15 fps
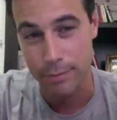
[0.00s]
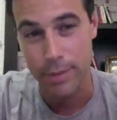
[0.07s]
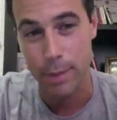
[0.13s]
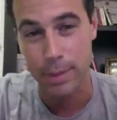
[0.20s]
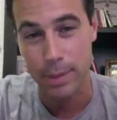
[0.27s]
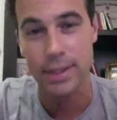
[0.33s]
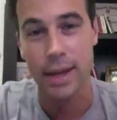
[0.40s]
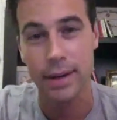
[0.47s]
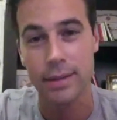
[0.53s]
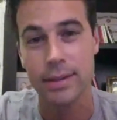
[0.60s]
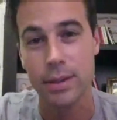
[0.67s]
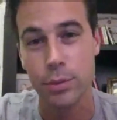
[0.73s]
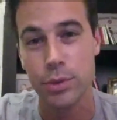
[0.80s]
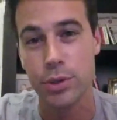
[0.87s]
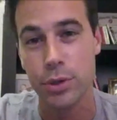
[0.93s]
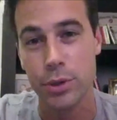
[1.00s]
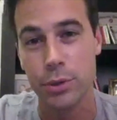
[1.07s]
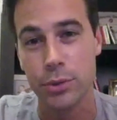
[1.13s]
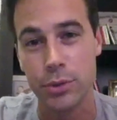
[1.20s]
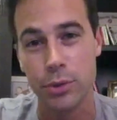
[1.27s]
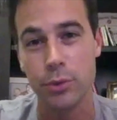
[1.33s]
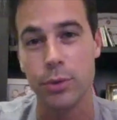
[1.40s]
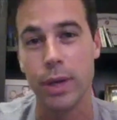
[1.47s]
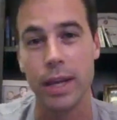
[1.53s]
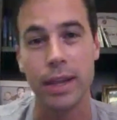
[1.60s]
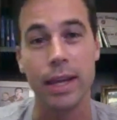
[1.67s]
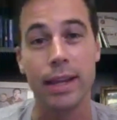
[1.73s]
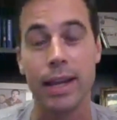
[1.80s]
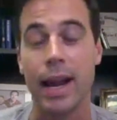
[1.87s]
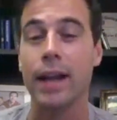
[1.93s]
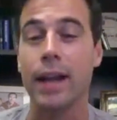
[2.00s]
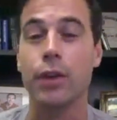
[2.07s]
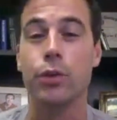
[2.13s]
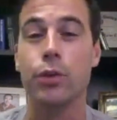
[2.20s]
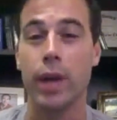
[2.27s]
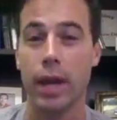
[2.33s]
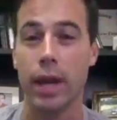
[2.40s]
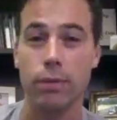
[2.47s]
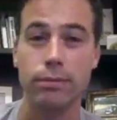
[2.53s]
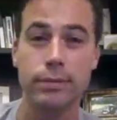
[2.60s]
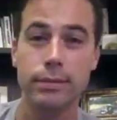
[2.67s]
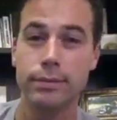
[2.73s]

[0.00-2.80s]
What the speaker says: I'm excited to see what you do. So anything that I can do to help,